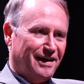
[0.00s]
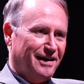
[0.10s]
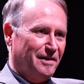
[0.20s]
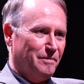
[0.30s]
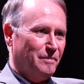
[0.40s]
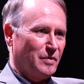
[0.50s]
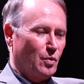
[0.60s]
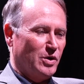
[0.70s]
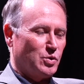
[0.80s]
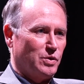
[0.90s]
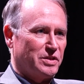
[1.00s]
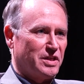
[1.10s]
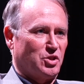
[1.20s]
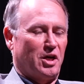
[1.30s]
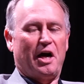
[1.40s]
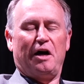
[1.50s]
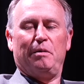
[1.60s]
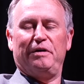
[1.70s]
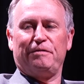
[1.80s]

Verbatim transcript: Um, which was such a hub